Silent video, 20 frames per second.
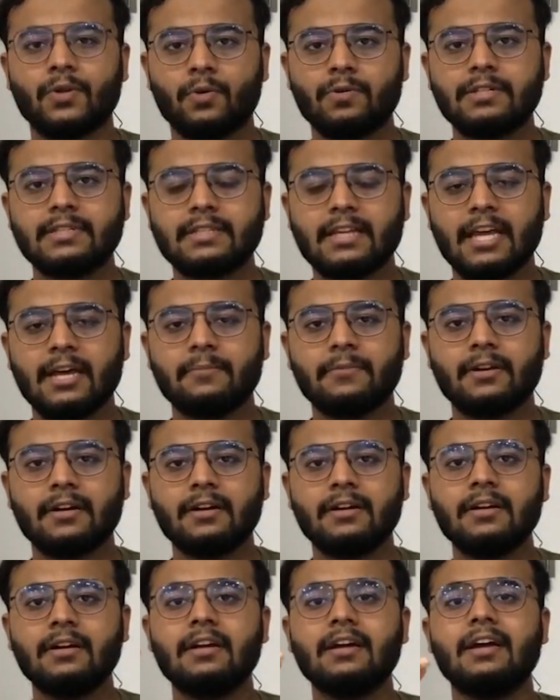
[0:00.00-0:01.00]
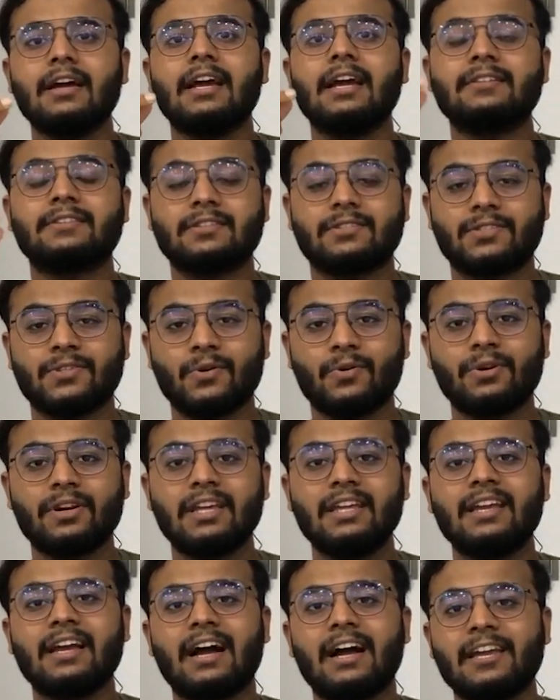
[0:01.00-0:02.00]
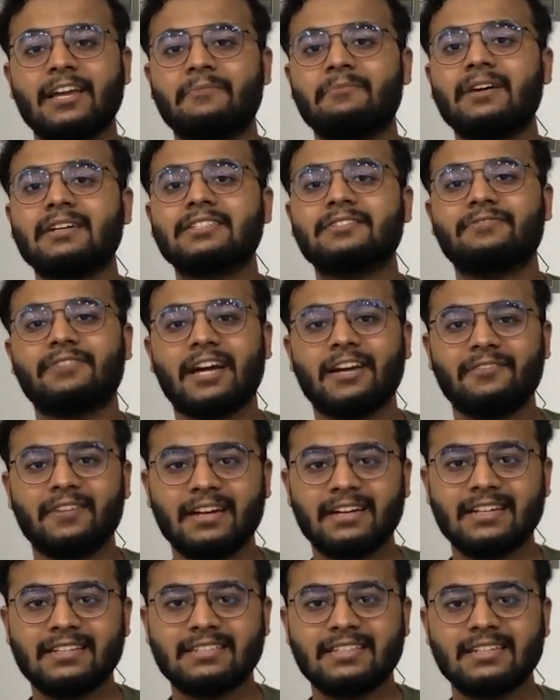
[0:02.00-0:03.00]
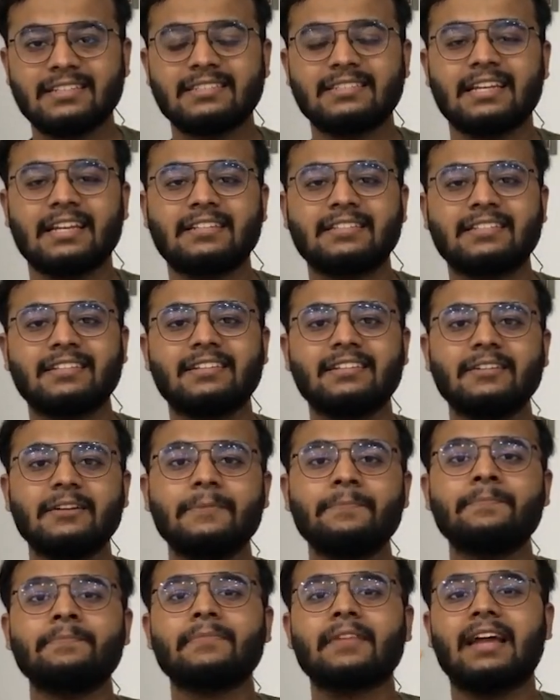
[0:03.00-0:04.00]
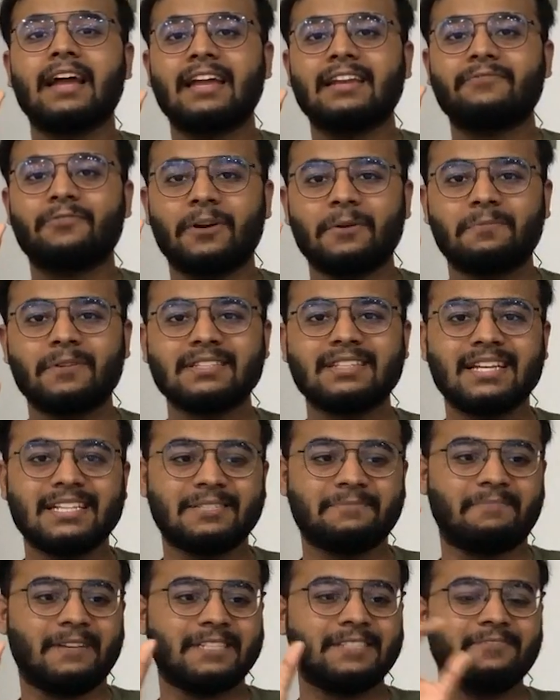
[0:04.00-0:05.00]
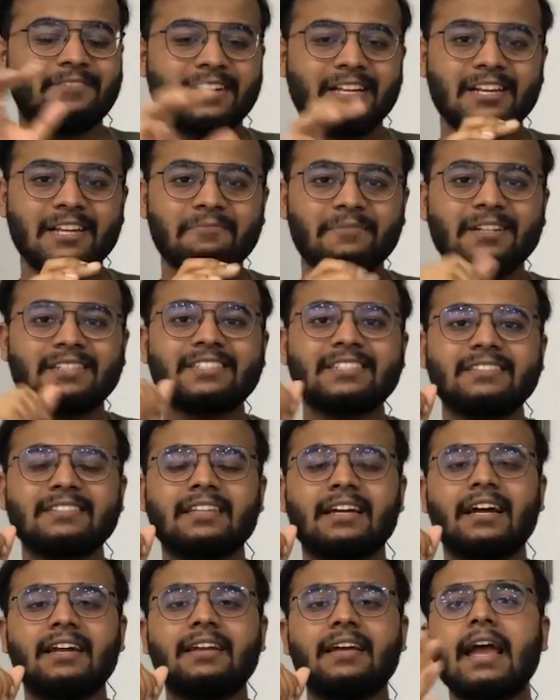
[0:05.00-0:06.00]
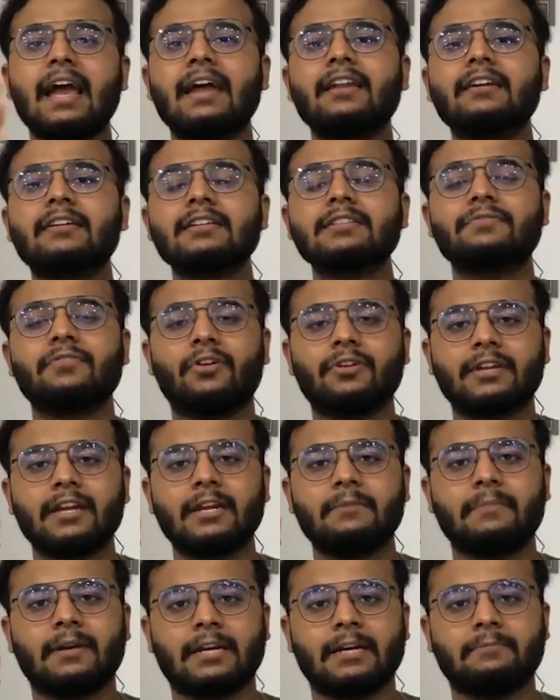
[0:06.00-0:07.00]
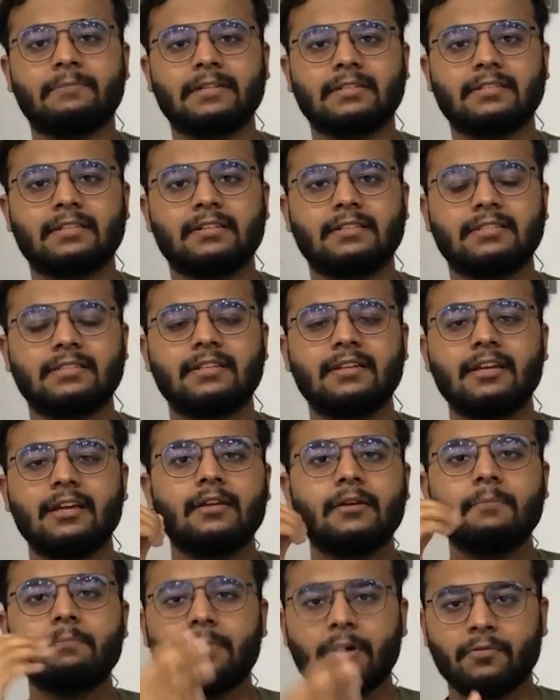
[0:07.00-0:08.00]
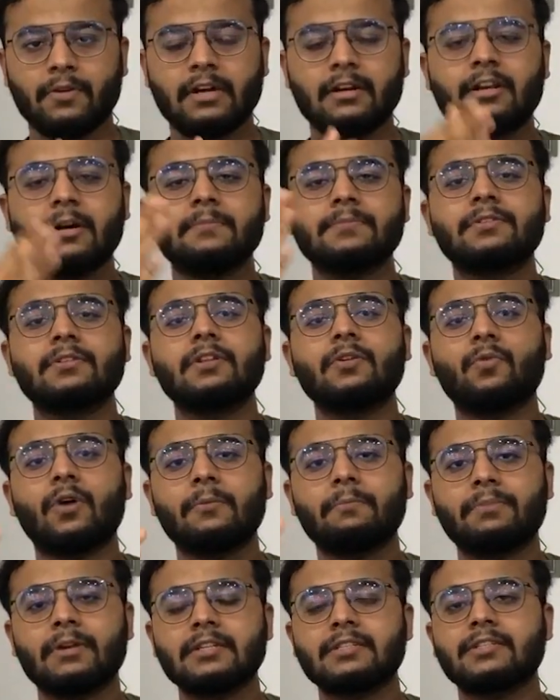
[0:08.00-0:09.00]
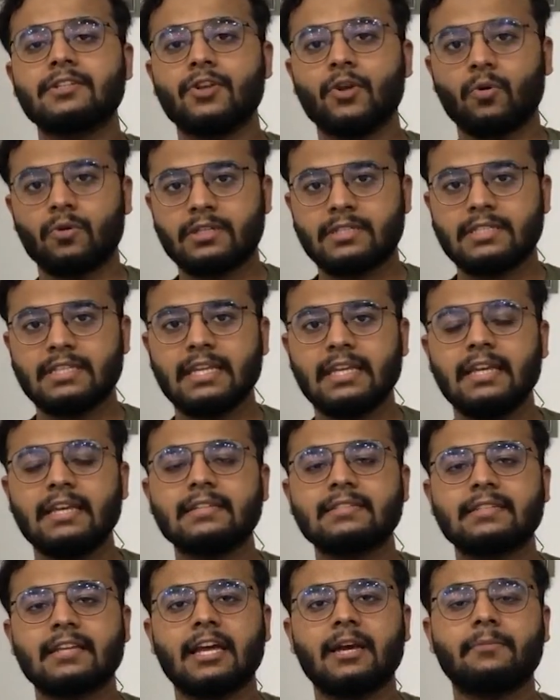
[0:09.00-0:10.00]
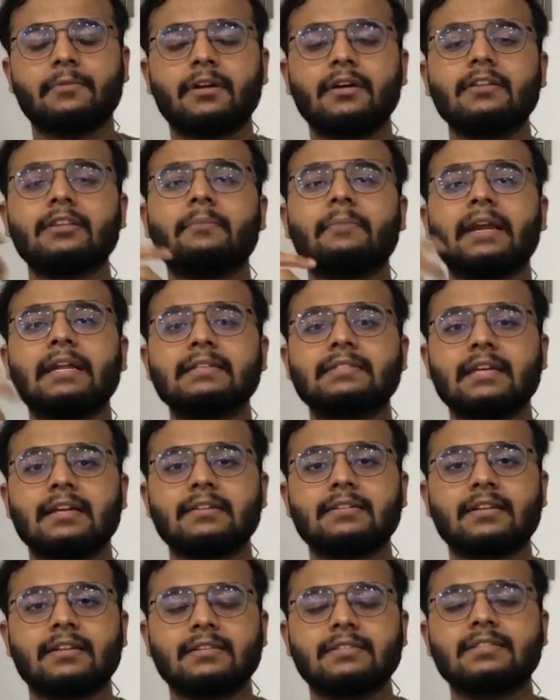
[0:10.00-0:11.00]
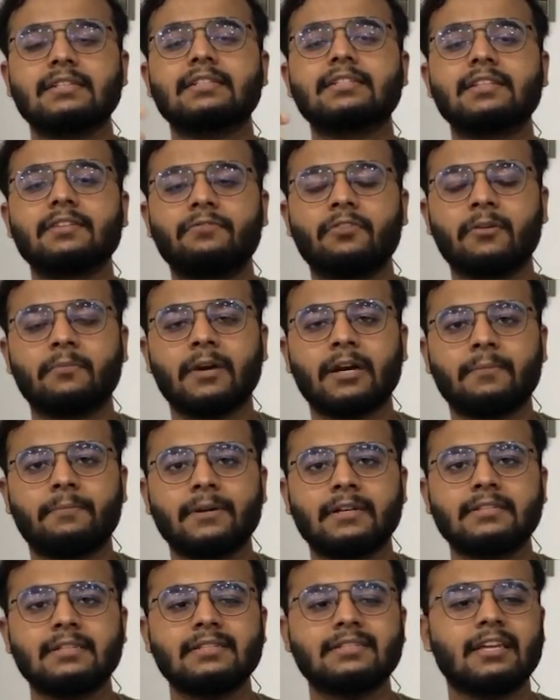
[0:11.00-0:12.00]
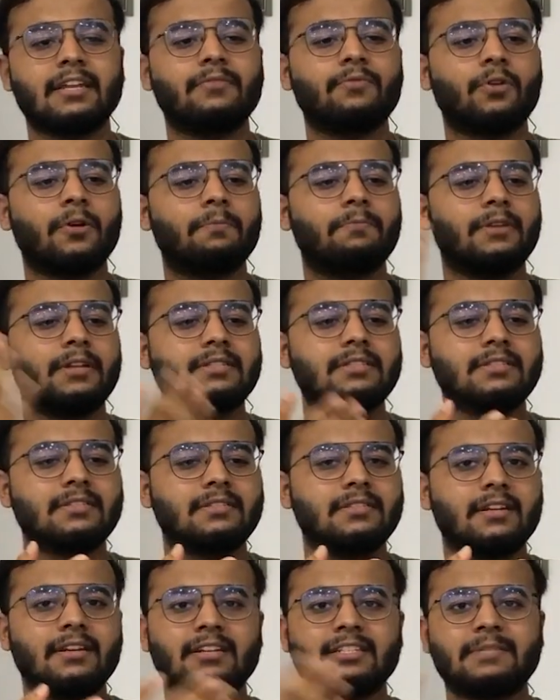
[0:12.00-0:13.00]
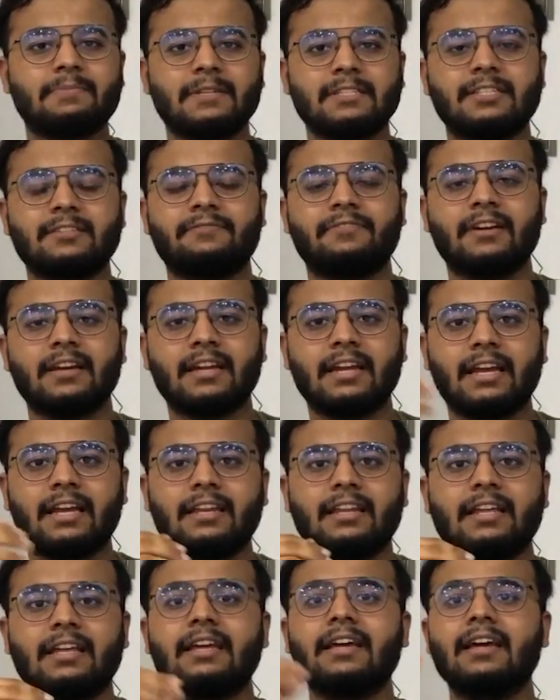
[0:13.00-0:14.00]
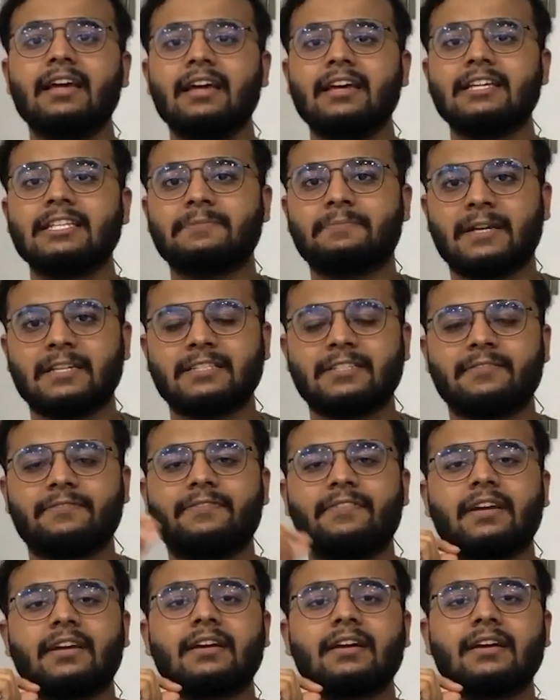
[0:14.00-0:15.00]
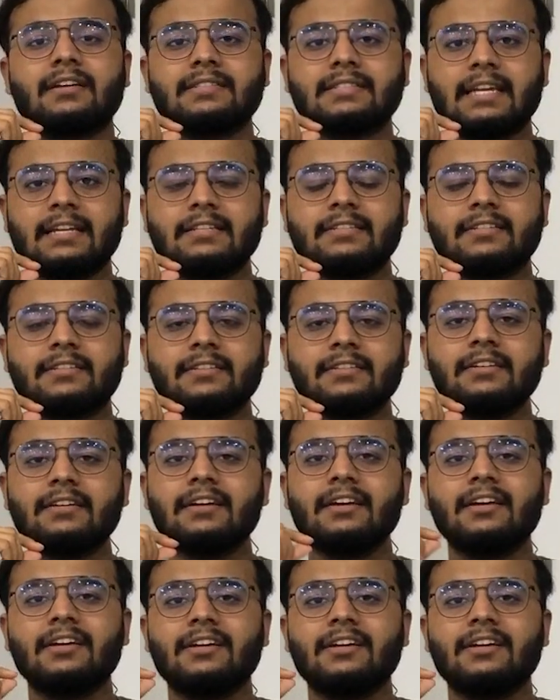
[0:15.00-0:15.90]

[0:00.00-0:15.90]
Nord's camera is a Sony IMX586 sensor, and OnePlus has specifically mentioned that, and it is 48 megapixels. But when it comes to the OnePlus Nord CE's camera, the main sensor is 64 megapixels and OnePlus didn't specify any specific sensor.